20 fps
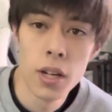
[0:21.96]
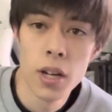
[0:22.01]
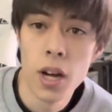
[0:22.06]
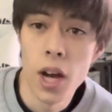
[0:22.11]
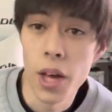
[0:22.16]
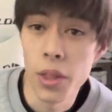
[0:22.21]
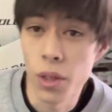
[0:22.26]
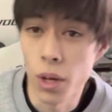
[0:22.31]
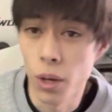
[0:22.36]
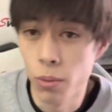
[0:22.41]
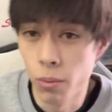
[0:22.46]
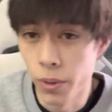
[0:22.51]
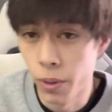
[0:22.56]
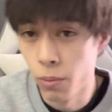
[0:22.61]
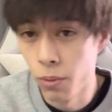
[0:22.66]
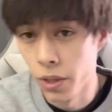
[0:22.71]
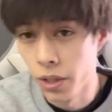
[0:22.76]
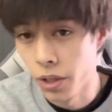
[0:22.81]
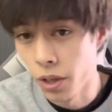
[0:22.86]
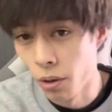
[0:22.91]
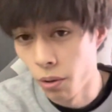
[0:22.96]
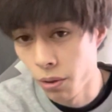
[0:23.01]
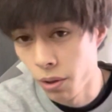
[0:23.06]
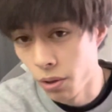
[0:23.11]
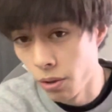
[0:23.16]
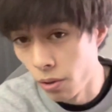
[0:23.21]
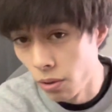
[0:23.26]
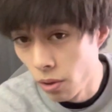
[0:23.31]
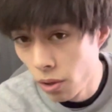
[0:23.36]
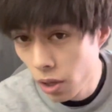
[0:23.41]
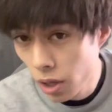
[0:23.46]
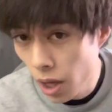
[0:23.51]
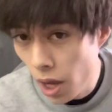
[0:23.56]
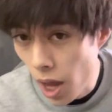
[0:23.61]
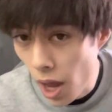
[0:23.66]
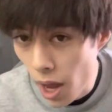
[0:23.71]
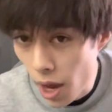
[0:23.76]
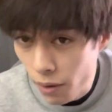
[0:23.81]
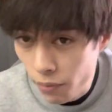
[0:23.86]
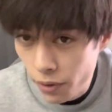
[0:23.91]
I thought we would go through
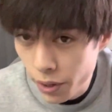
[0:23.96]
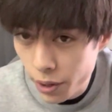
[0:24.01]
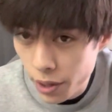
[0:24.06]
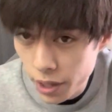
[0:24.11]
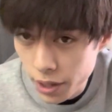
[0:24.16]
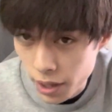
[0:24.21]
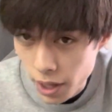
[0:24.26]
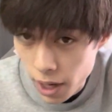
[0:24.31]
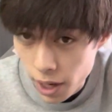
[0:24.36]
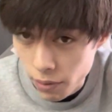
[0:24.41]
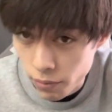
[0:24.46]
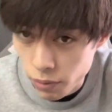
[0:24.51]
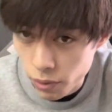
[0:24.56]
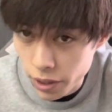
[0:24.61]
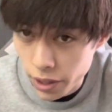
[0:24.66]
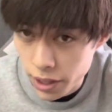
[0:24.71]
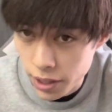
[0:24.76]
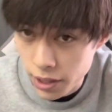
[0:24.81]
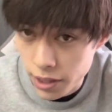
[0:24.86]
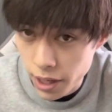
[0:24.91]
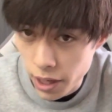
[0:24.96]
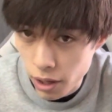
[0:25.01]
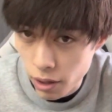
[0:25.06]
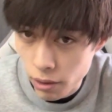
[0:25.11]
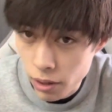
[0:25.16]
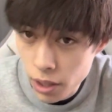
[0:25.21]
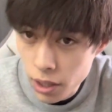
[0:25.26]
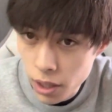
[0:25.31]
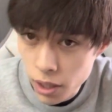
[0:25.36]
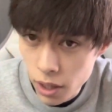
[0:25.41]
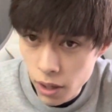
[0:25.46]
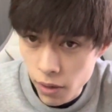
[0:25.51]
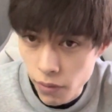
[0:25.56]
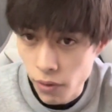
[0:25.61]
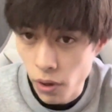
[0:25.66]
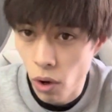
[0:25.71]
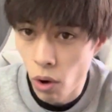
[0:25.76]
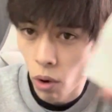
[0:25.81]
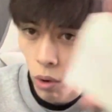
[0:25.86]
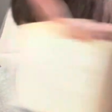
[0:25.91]
everything that I've written down
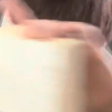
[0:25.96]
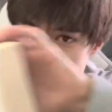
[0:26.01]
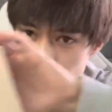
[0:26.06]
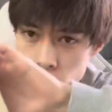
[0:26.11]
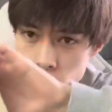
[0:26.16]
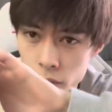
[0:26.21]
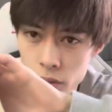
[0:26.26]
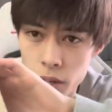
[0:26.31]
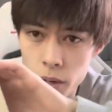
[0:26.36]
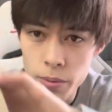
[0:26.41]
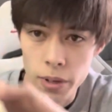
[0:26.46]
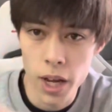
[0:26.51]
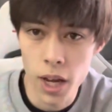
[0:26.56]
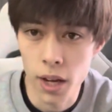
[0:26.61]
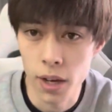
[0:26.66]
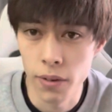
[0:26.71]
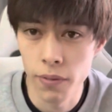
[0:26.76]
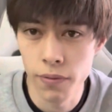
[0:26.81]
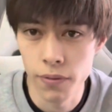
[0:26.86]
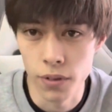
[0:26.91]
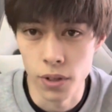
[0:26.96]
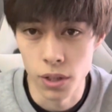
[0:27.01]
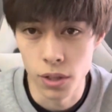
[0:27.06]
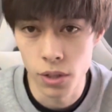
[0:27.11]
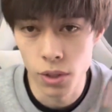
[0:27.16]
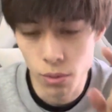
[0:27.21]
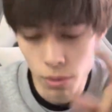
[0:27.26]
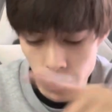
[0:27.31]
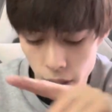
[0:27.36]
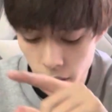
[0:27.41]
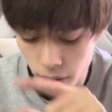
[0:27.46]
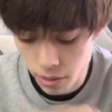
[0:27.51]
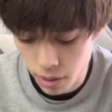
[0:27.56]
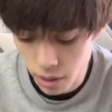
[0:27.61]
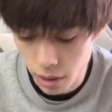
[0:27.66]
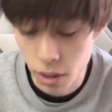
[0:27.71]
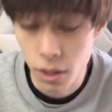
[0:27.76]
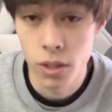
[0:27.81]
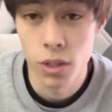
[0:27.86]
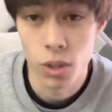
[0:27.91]
for all the goals that we have for
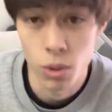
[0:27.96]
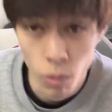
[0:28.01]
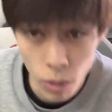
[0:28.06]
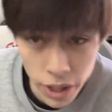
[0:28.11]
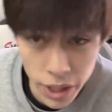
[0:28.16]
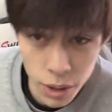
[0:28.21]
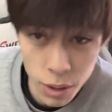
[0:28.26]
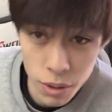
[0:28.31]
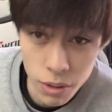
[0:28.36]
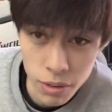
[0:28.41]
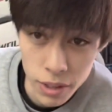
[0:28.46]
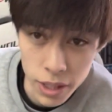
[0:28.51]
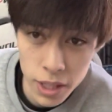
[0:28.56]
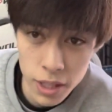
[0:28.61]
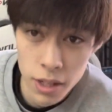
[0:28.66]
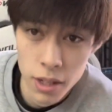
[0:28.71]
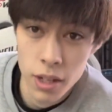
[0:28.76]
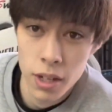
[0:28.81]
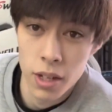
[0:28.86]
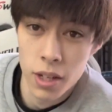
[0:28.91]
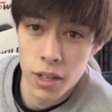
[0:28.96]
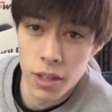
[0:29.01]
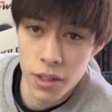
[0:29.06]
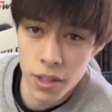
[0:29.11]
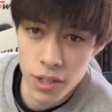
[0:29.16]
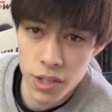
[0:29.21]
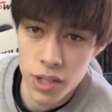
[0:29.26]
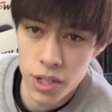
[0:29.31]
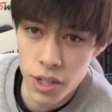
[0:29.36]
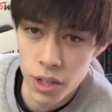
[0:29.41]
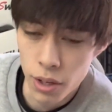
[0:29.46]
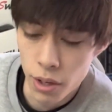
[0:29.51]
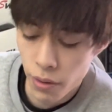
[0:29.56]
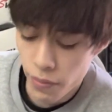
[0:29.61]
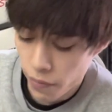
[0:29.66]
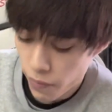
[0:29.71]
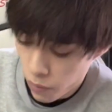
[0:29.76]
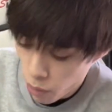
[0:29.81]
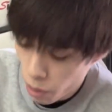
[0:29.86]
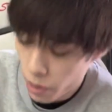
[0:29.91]
2023 this year
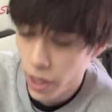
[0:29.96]
for the